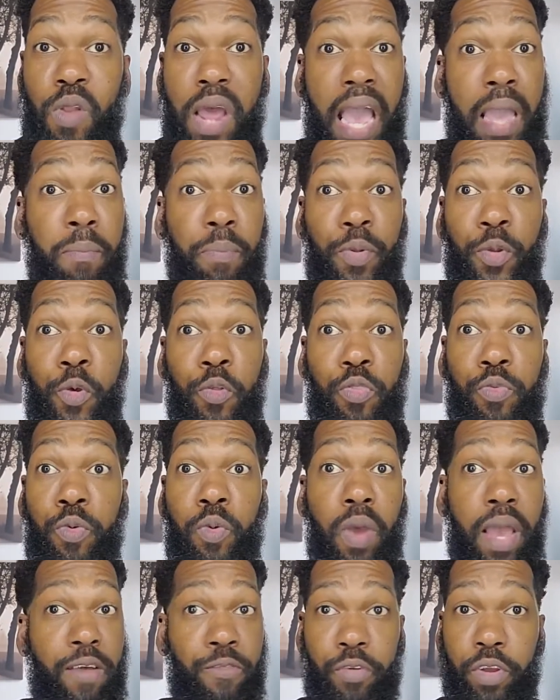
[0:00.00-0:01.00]
I blew
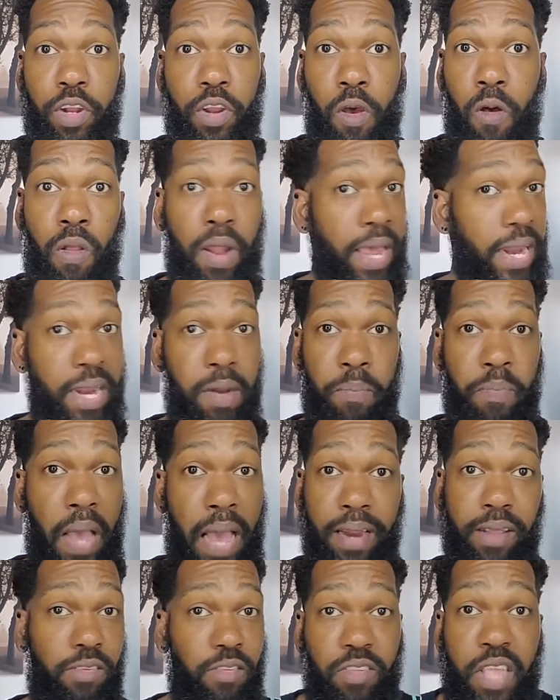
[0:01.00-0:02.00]
through every toll. I
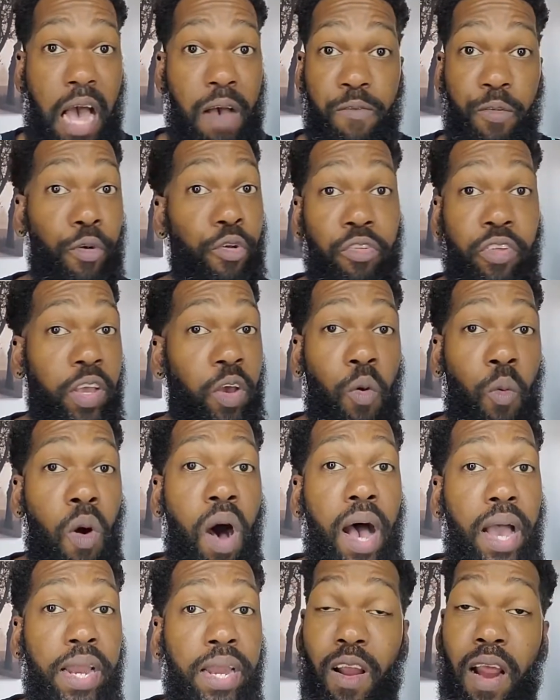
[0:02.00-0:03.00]
didn't stop for a single
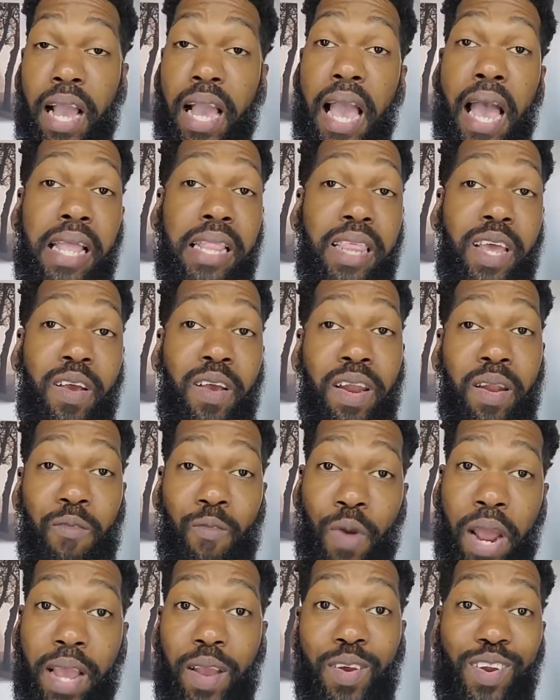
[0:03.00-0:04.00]
one. I got there in the
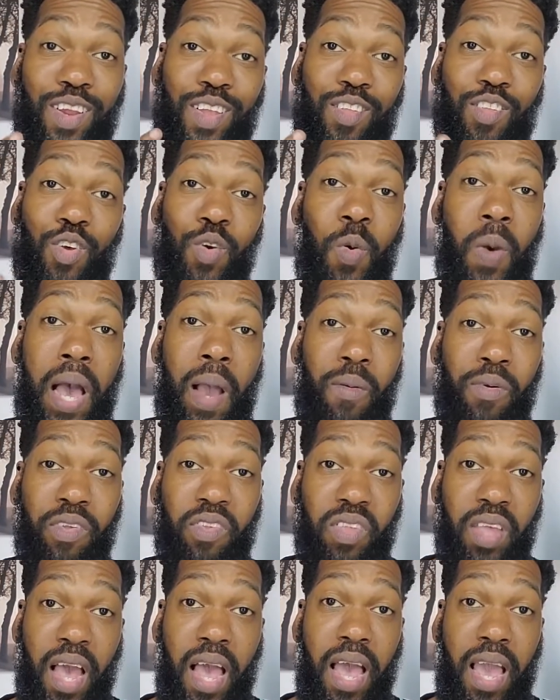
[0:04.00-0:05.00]
record 2 hours
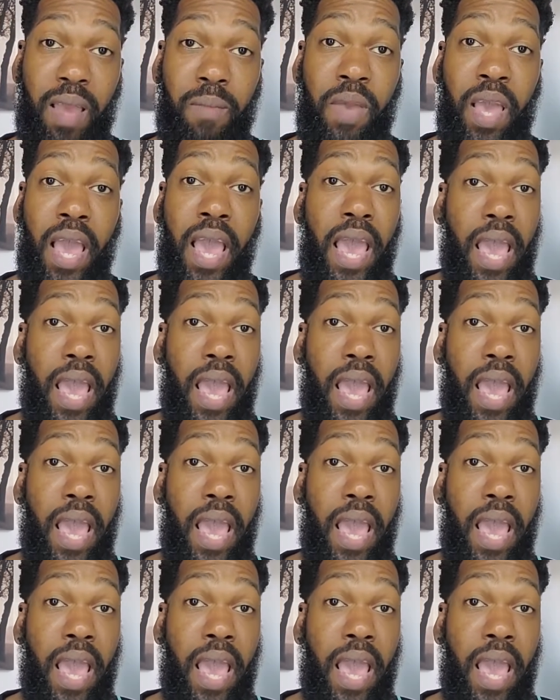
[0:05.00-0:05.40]
time.